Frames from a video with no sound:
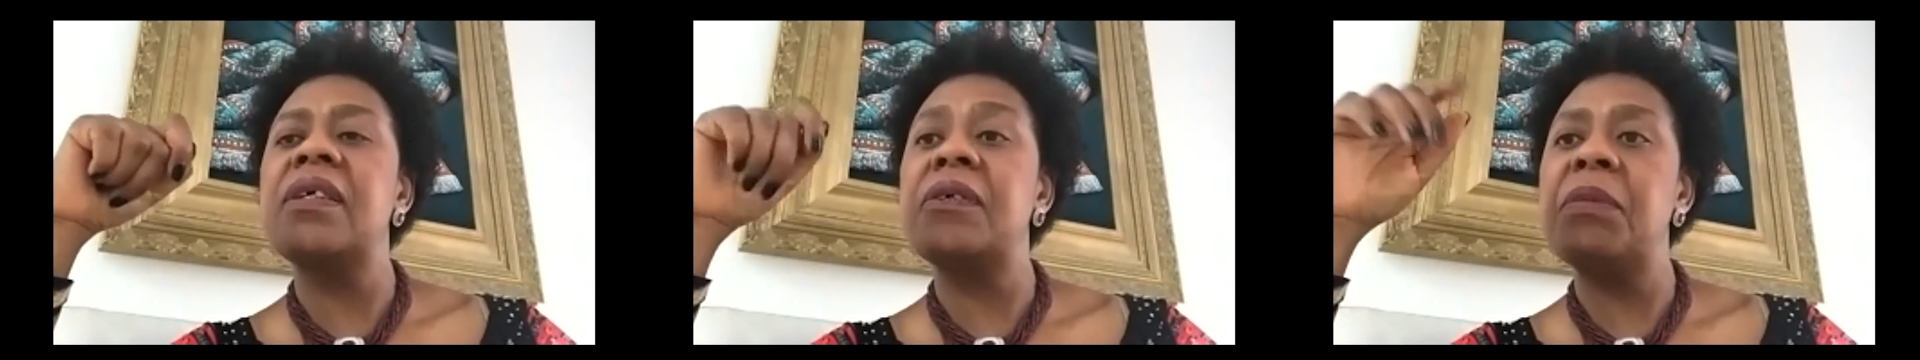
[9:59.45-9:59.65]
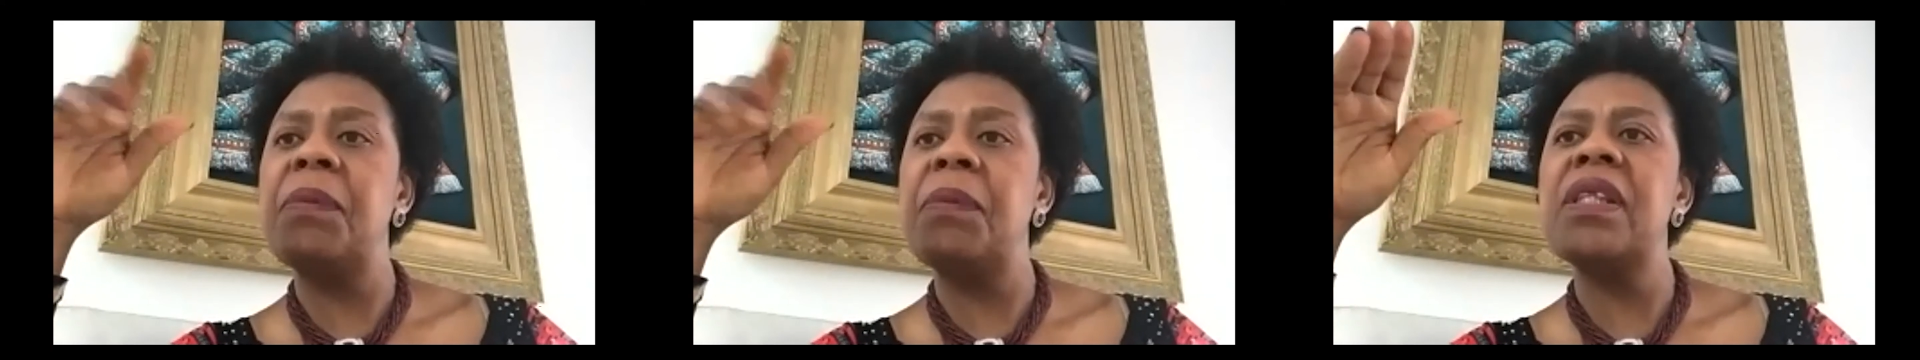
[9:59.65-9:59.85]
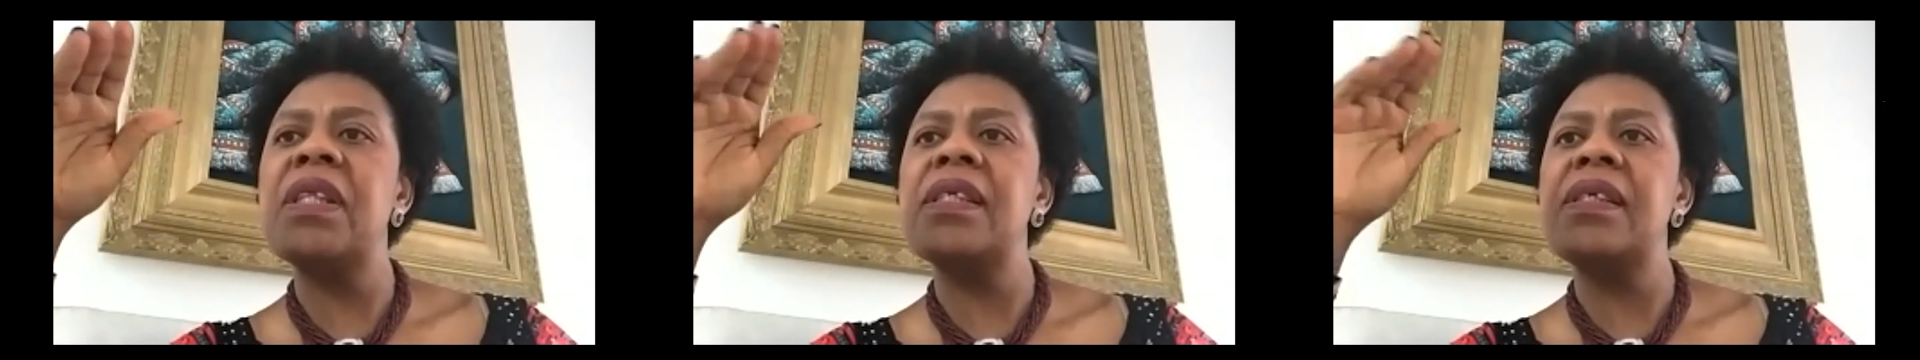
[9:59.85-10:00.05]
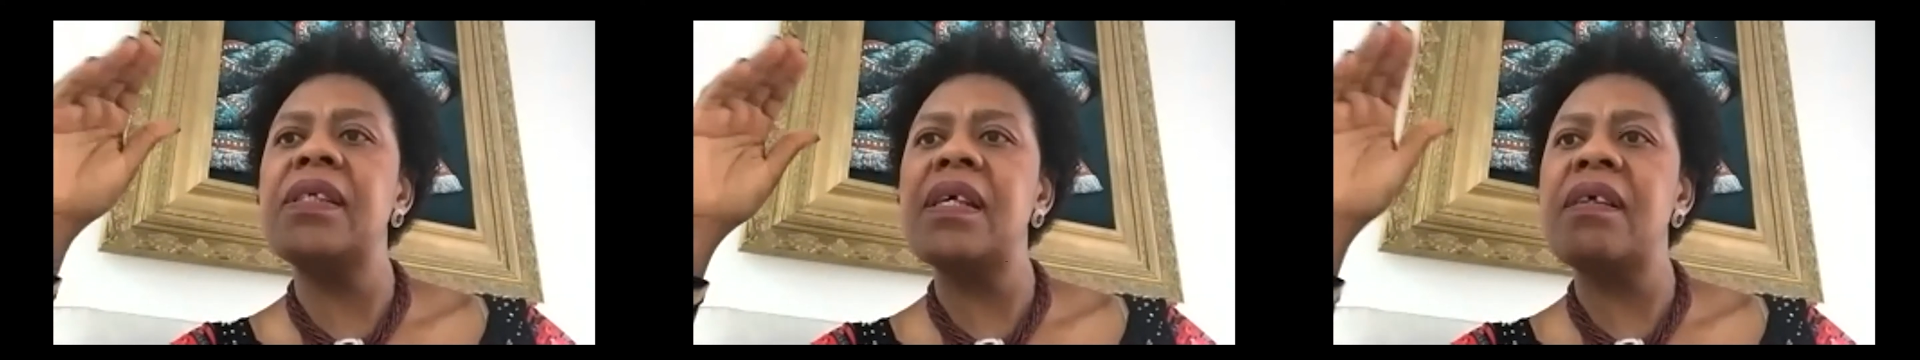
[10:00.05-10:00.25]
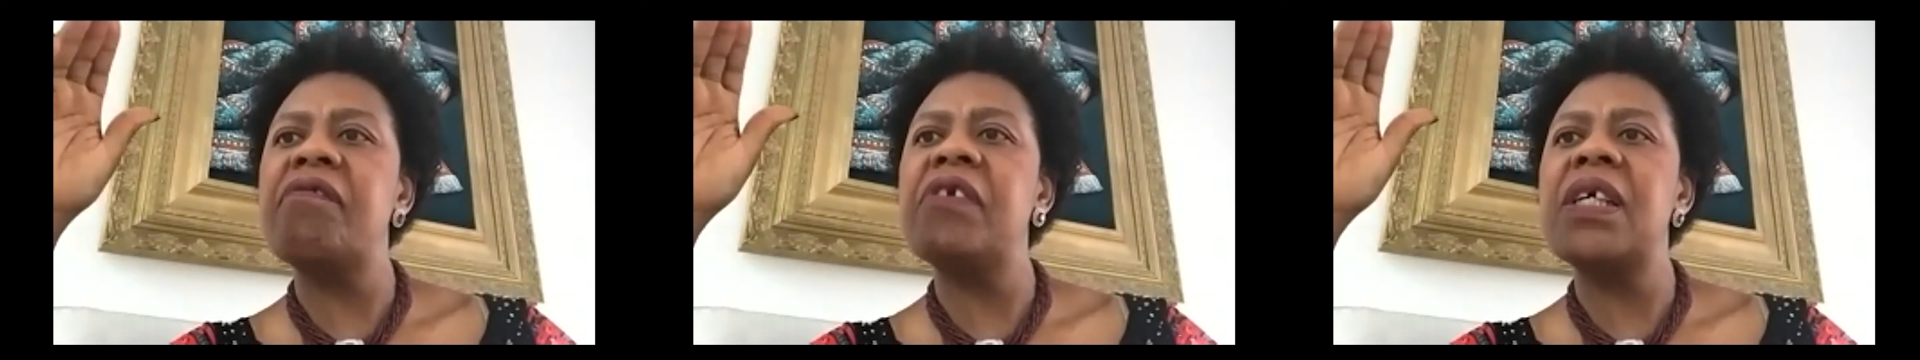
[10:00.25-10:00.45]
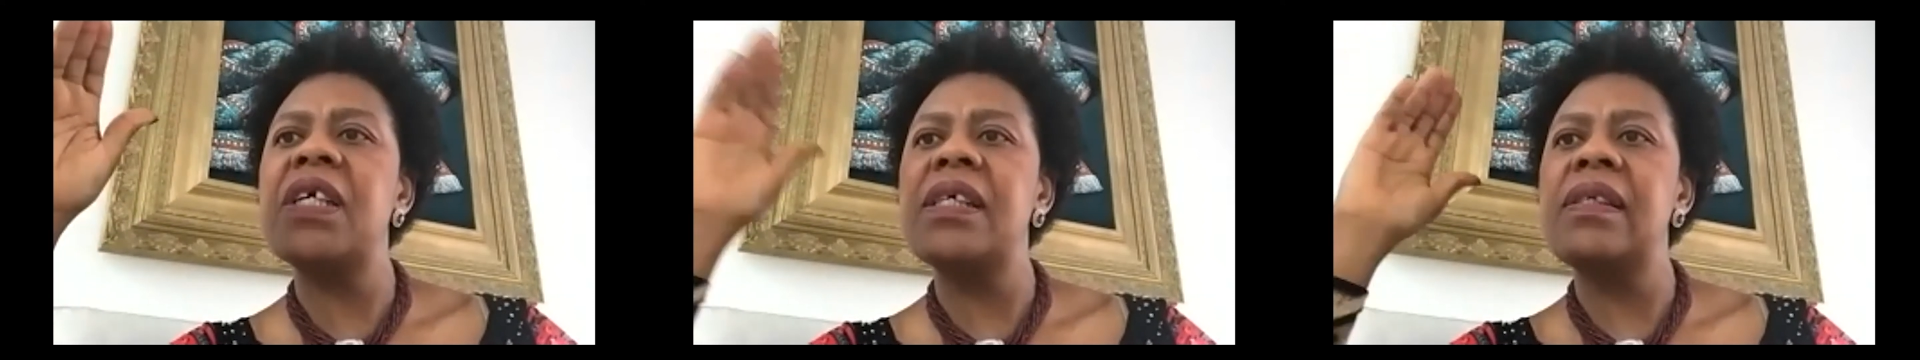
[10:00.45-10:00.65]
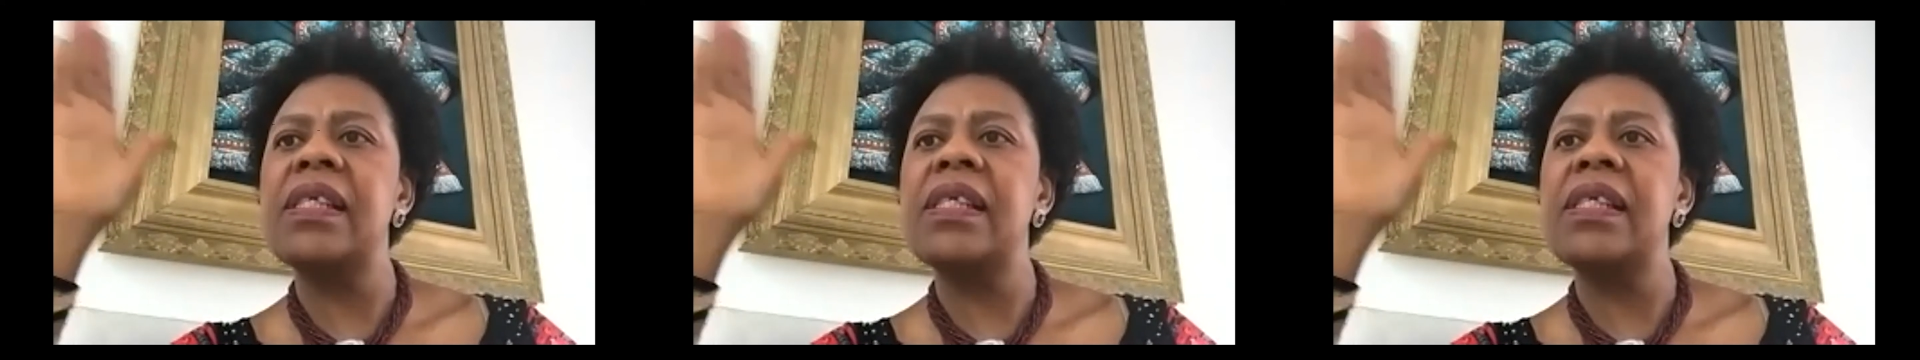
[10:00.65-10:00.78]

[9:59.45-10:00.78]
Remember that South Africa is